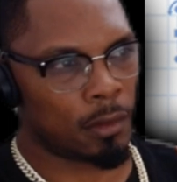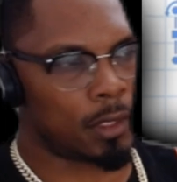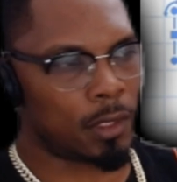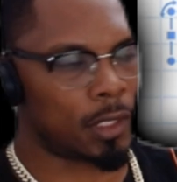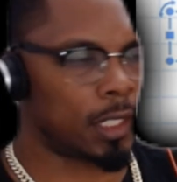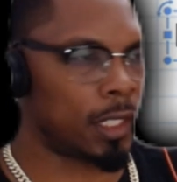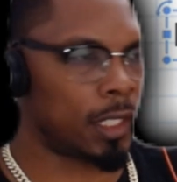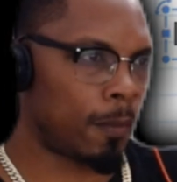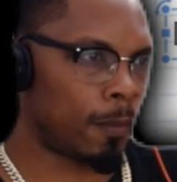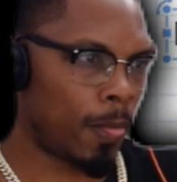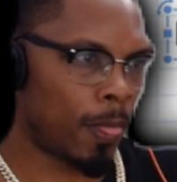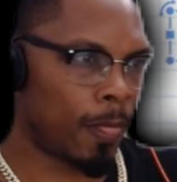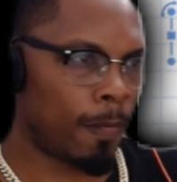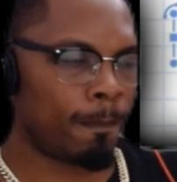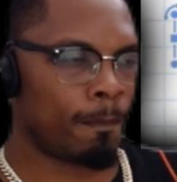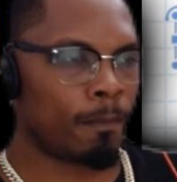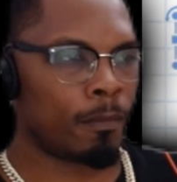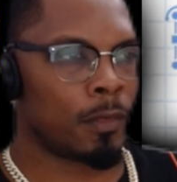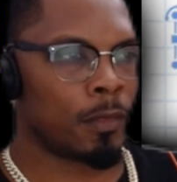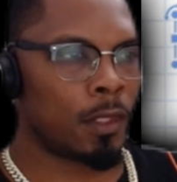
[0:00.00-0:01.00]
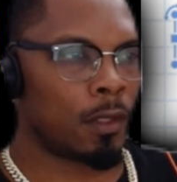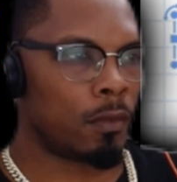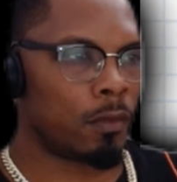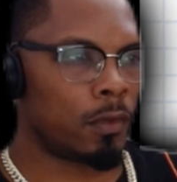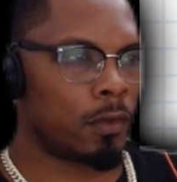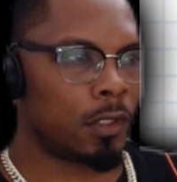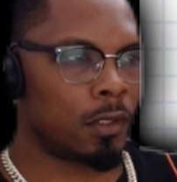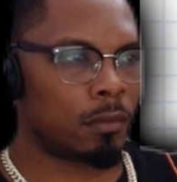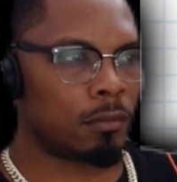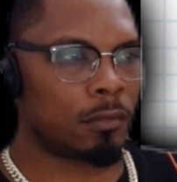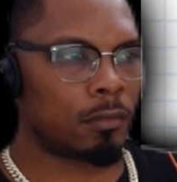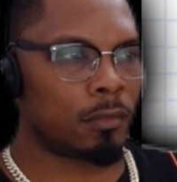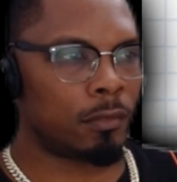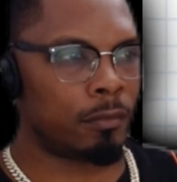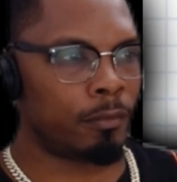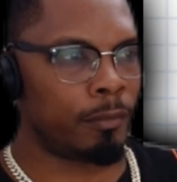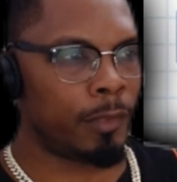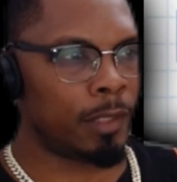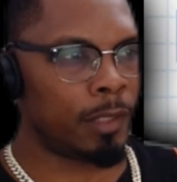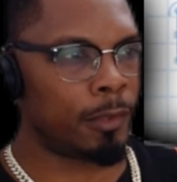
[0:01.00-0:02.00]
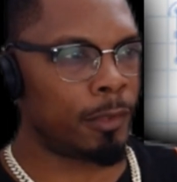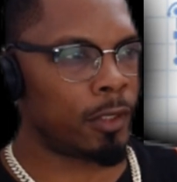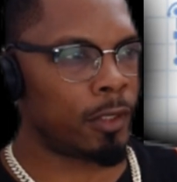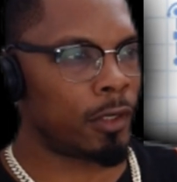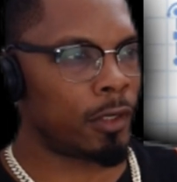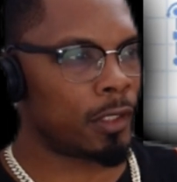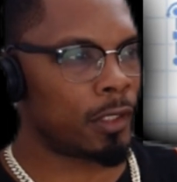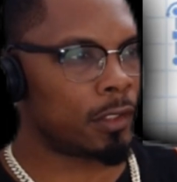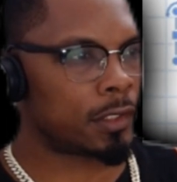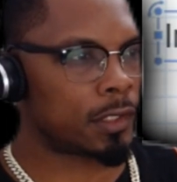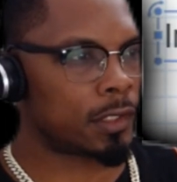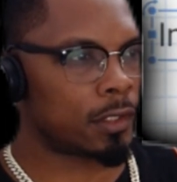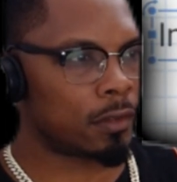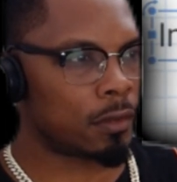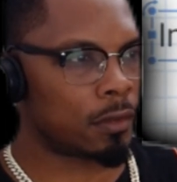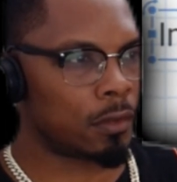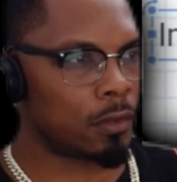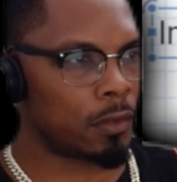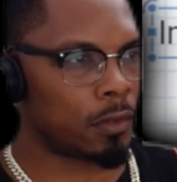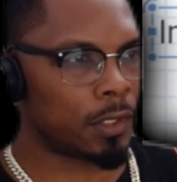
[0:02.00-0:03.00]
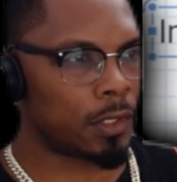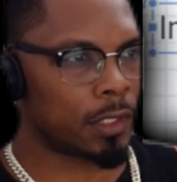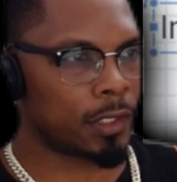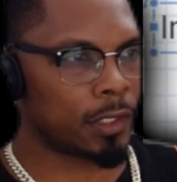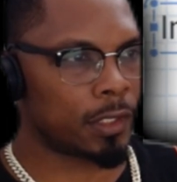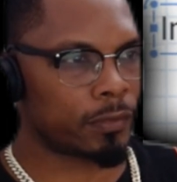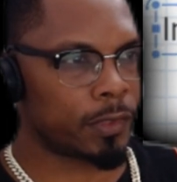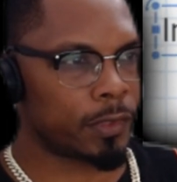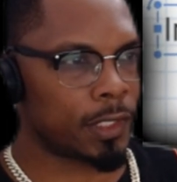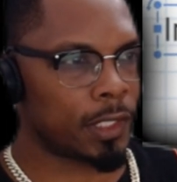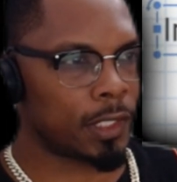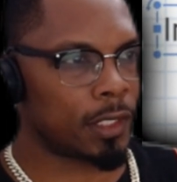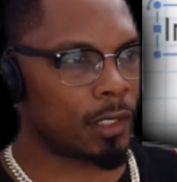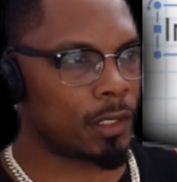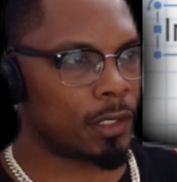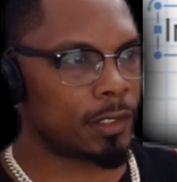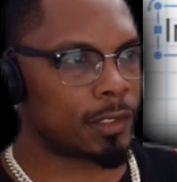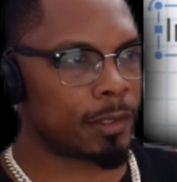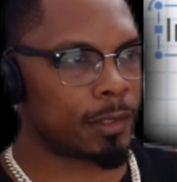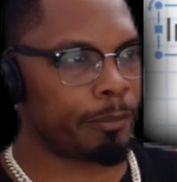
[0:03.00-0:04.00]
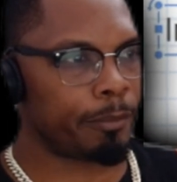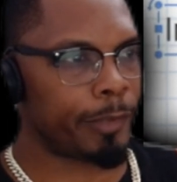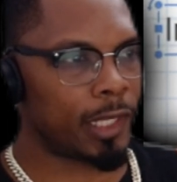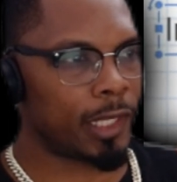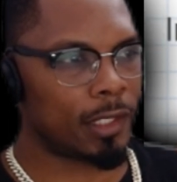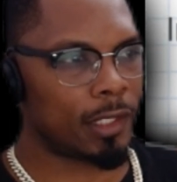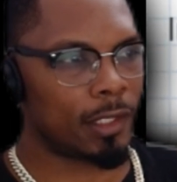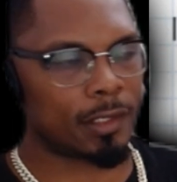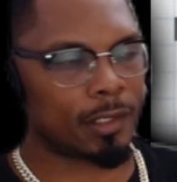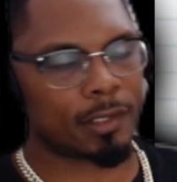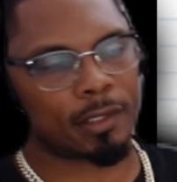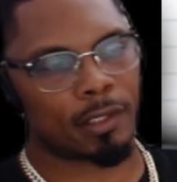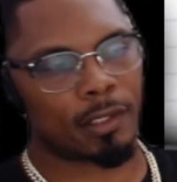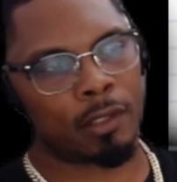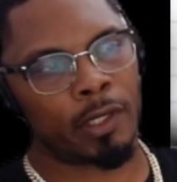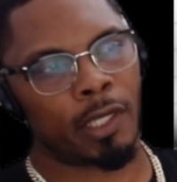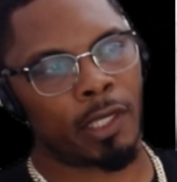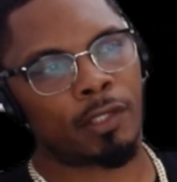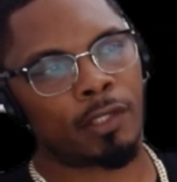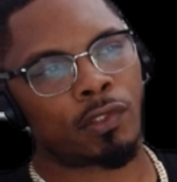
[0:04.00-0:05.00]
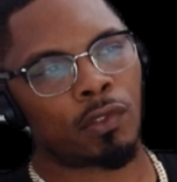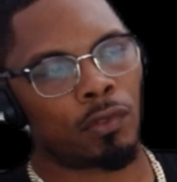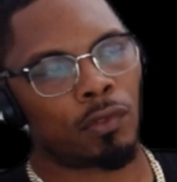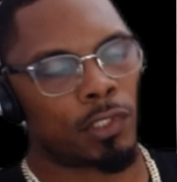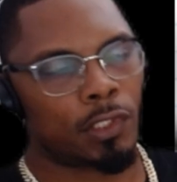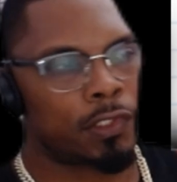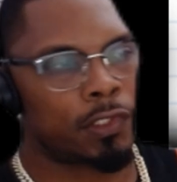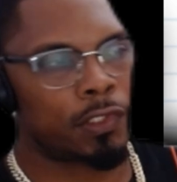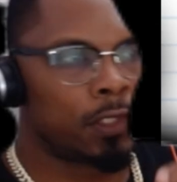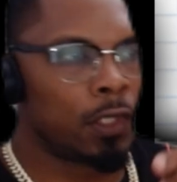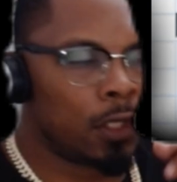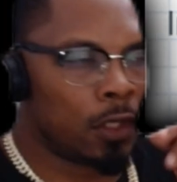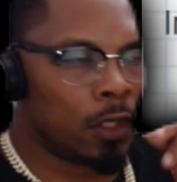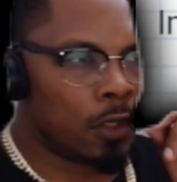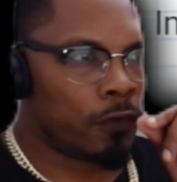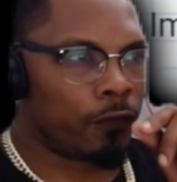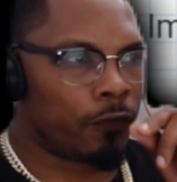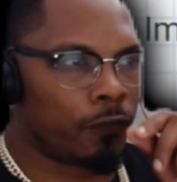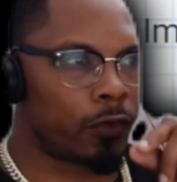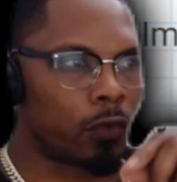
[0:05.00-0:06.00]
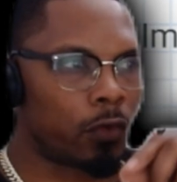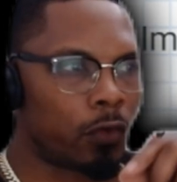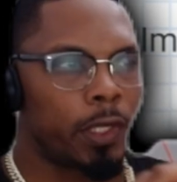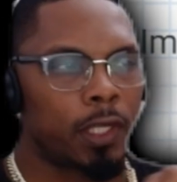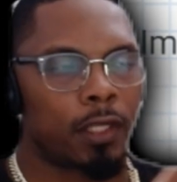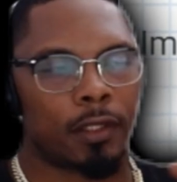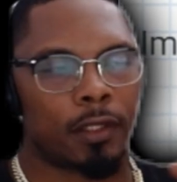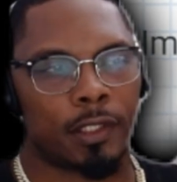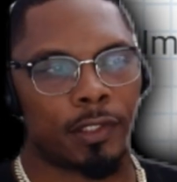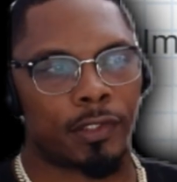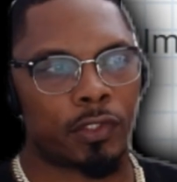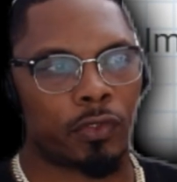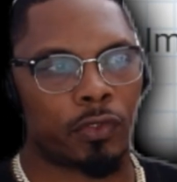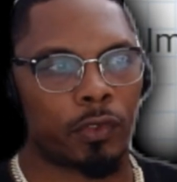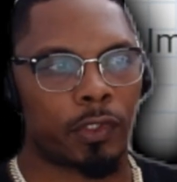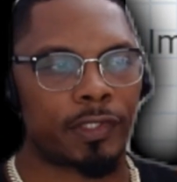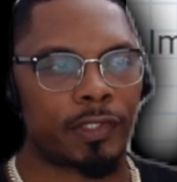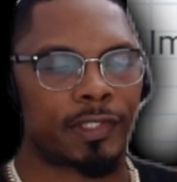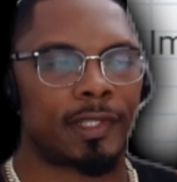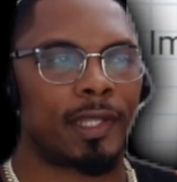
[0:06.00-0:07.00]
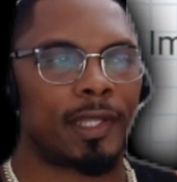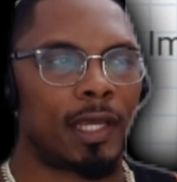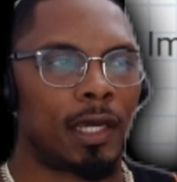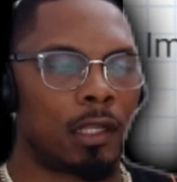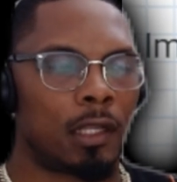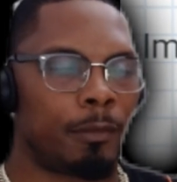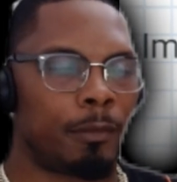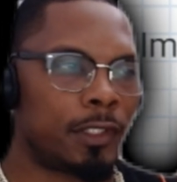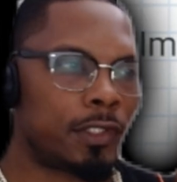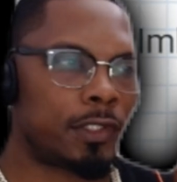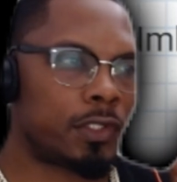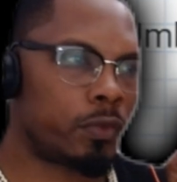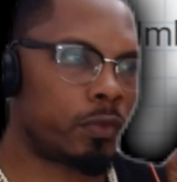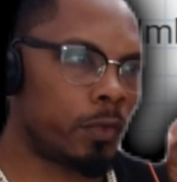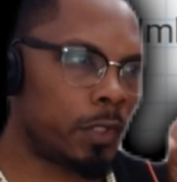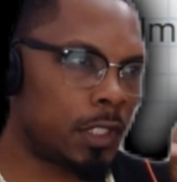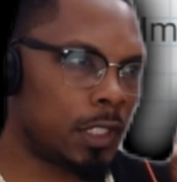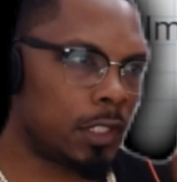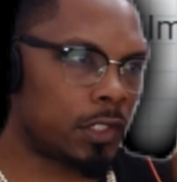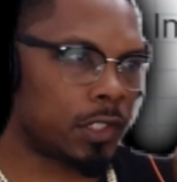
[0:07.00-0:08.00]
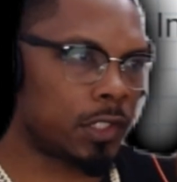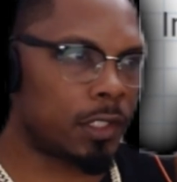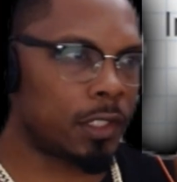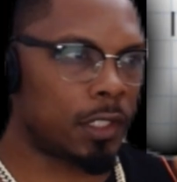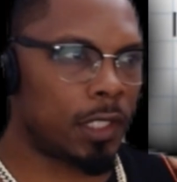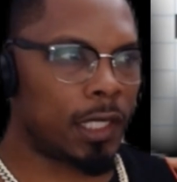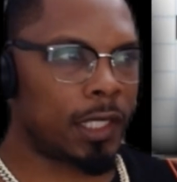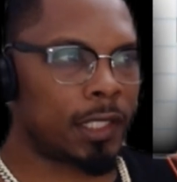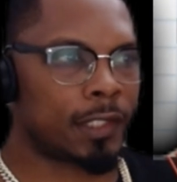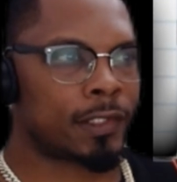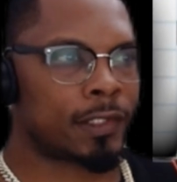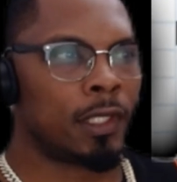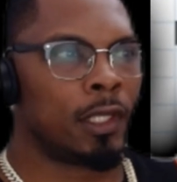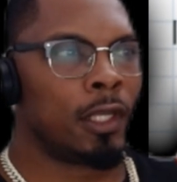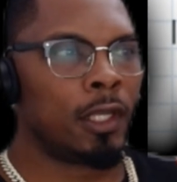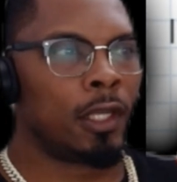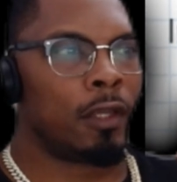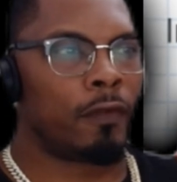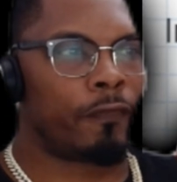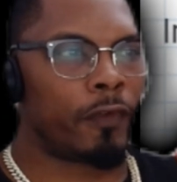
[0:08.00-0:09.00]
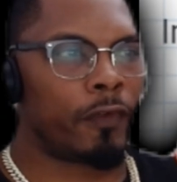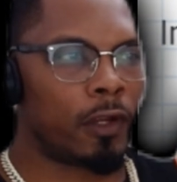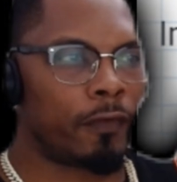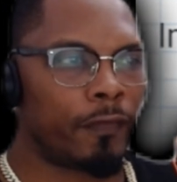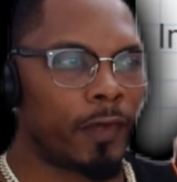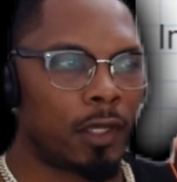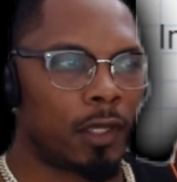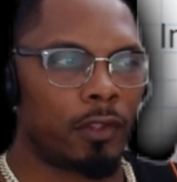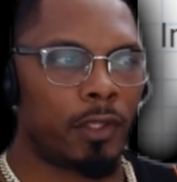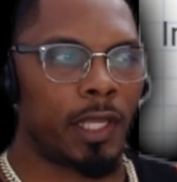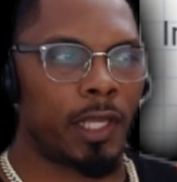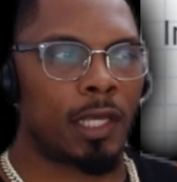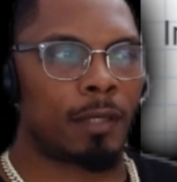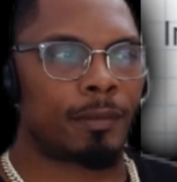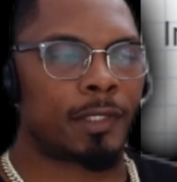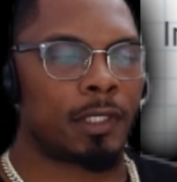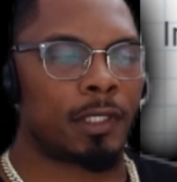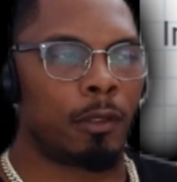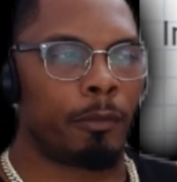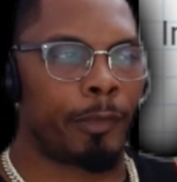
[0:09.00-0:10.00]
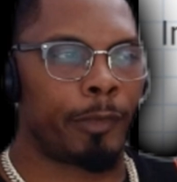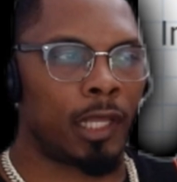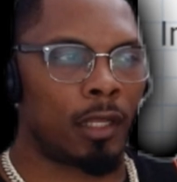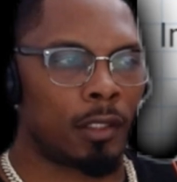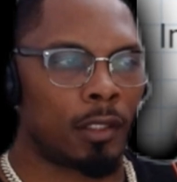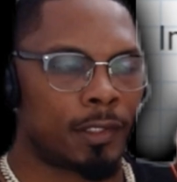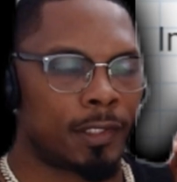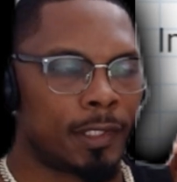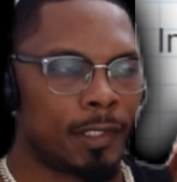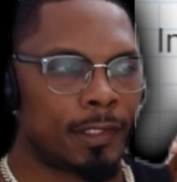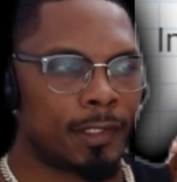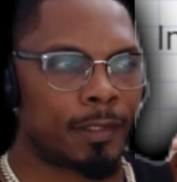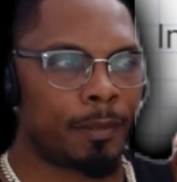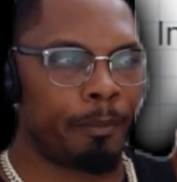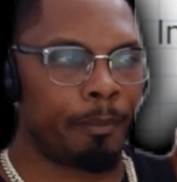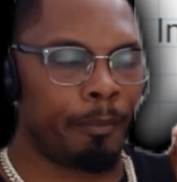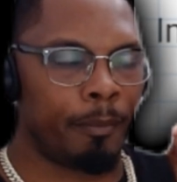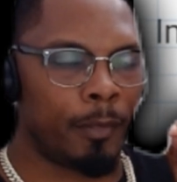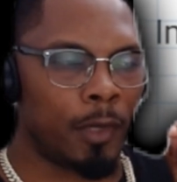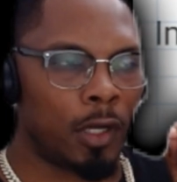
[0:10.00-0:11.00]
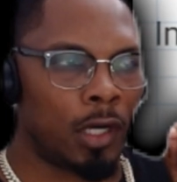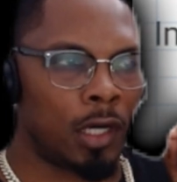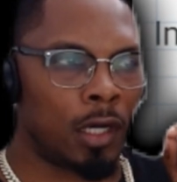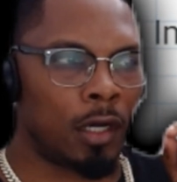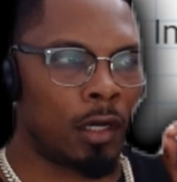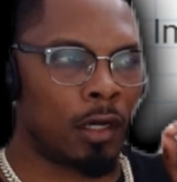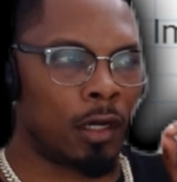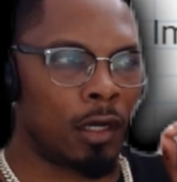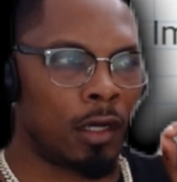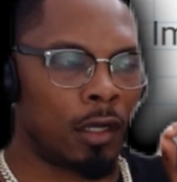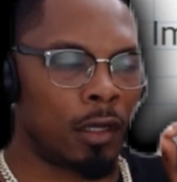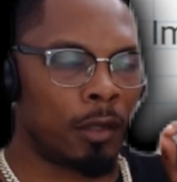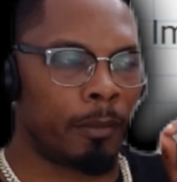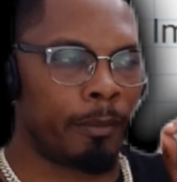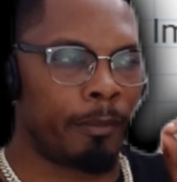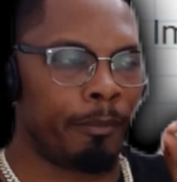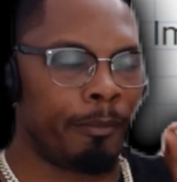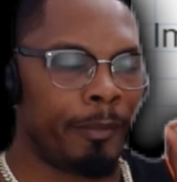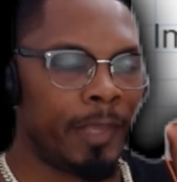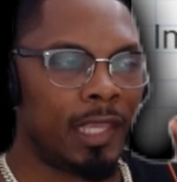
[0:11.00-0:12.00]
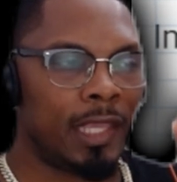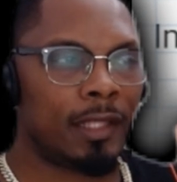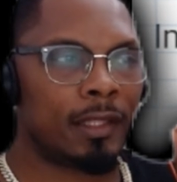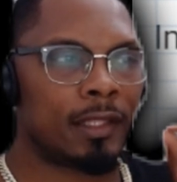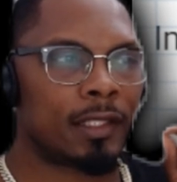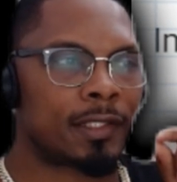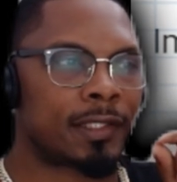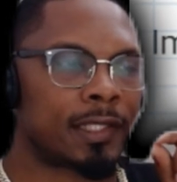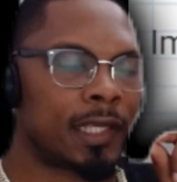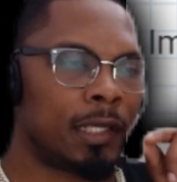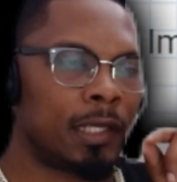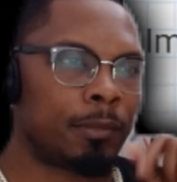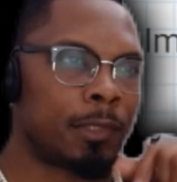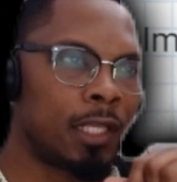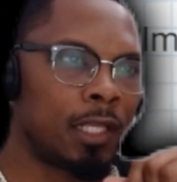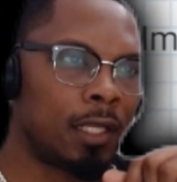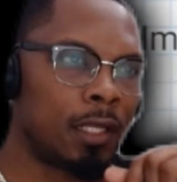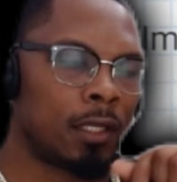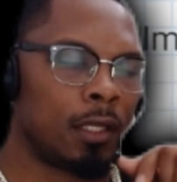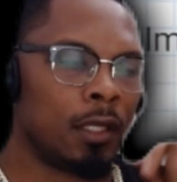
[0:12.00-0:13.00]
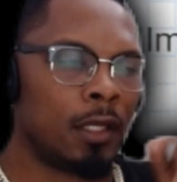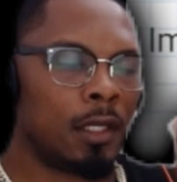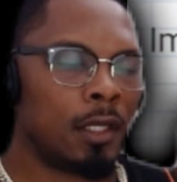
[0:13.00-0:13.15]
Okay, well, maybe you heard it. You still don't know what it is. What the hell is imbalance? All right, so just for the record, these two are synonymous with each other, guys. Fair value gaps and imbalances mean the same thing.